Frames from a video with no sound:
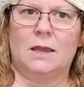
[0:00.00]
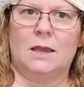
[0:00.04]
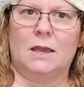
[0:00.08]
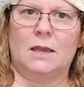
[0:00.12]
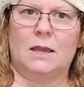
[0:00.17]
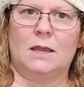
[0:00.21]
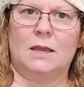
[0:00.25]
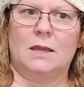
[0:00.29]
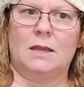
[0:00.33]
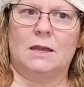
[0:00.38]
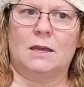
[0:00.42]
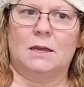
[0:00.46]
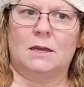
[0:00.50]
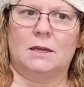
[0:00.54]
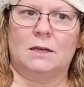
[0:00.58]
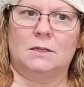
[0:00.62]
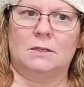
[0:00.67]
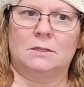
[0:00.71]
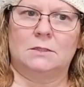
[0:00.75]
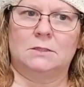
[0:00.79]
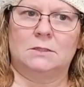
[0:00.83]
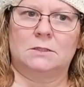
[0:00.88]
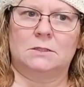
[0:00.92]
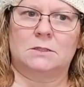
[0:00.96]

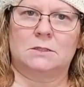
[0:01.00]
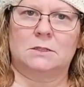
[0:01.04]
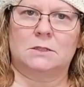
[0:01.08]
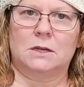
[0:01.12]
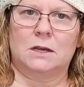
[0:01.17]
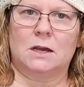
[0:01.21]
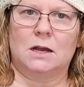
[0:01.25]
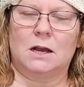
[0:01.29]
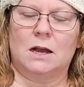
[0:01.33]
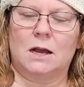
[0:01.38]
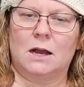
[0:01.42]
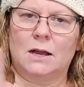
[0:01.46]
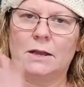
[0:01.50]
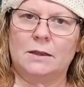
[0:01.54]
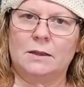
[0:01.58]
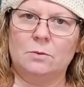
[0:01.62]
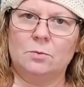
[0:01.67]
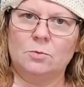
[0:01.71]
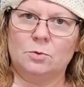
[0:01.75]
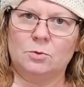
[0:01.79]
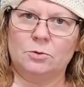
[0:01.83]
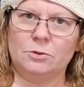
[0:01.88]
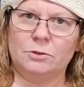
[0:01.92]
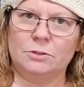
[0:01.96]
and I
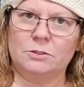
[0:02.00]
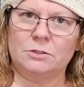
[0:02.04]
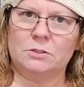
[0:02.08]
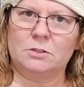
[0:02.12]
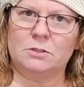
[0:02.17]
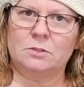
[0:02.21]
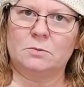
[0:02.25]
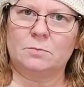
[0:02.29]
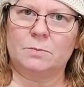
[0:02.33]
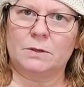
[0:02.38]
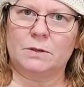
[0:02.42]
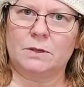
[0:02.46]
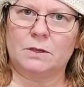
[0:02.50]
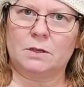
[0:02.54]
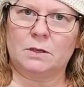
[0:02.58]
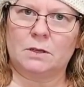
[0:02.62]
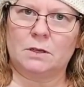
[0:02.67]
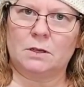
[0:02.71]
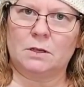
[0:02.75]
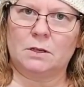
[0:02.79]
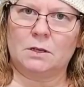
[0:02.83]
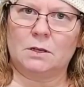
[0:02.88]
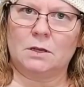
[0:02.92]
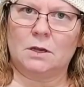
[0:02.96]
am going to
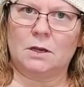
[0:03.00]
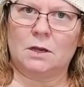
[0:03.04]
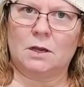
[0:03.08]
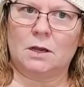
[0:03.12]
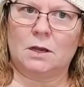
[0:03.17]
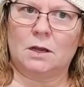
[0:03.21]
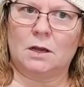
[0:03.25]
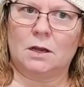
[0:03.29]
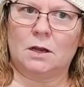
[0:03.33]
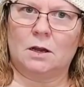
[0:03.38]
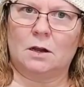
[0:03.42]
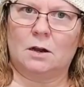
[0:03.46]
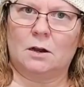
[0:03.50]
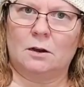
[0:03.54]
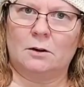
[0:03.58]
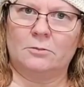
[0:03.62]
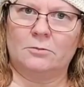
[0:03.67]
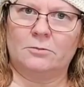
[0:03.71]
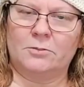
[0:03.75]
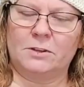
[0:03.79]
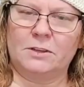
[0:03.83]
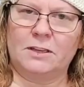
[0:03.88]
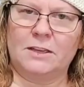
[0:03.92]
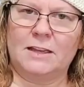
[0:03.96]
be
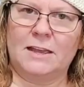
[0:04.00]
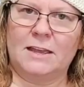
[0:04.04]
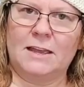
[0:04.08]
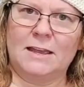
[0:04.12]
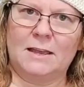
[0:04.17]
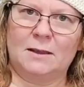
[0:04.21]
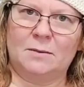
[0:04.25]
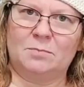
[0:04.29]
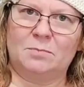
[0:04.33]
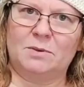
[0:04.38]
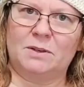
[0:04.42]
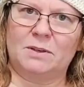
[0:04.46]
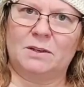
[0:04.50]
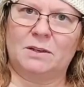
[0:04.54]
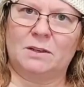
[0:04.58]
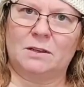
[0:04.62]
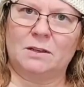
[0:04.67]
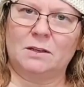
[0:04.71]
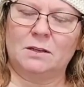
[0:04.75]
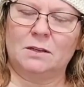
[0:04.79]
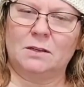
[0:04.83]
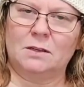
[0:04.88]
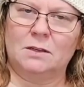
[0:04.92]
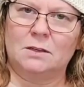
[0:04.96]
RV
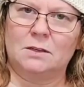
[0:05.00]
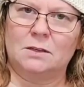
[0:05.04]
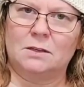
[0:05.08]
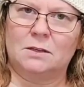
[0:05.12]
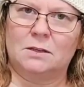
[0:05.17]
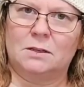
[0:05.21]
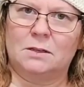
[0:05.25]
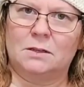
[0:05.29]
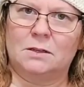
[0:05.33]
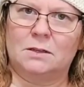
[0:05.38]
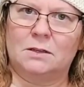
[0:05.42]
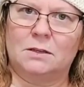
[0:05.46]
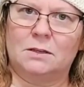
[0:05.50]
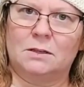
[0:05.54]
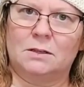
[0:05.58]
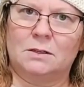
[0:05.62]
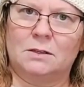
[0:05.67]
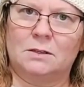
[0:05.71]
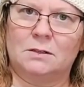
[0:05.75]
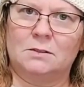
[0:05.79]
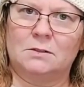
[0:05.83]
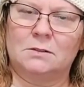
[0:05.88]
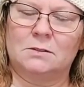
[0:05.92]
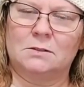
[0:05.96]
camping
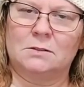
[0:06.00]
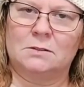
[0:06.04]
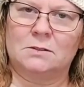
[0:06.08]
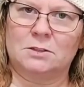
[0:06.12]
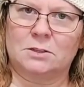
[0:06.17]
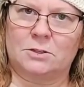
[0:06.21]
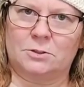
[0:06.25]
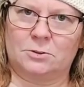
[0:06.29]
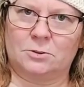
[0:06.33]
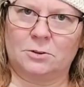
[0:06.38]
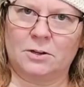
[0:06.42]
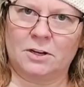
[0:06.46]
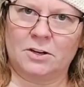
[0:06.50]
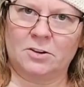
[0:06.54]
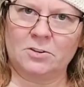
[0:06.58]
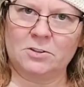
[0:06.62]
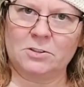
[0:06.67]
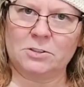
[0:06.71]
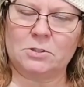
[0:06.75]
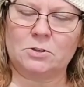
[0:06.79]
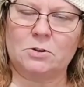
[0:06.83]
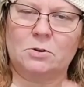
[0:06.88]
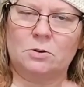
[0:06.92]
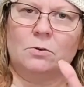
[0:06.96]
in southern
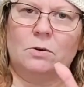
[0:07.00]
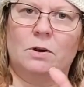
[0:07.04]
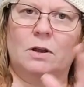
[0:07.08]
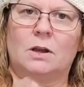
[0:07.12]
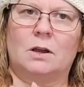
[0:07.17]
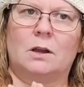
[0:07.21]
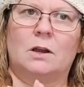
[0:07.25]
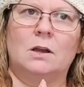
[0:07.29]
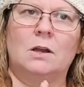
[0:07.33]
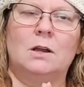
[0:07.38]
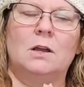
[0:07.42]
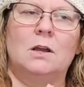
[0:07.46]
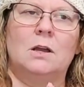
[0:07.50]
Arizona,